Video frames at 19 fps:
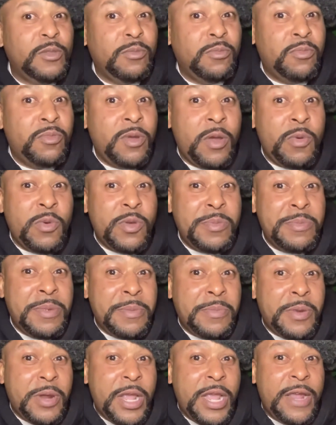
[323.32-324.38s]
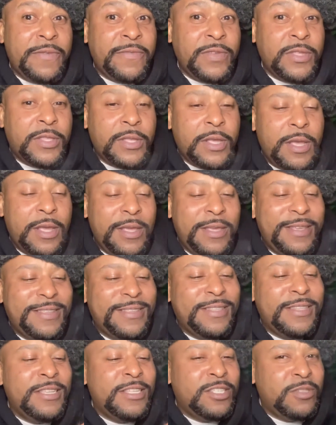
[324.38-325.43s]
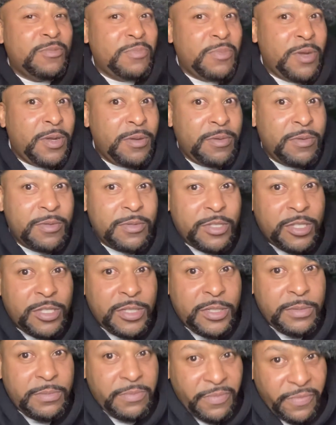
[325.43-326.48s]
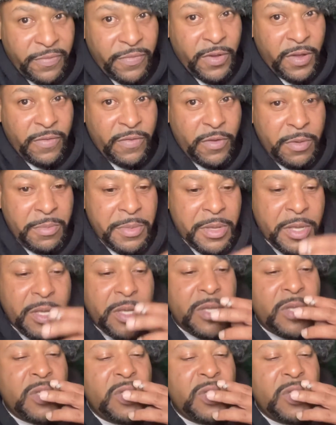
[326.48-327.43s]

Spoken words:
Bro, remember everything. Listen, bro. Volvo Man.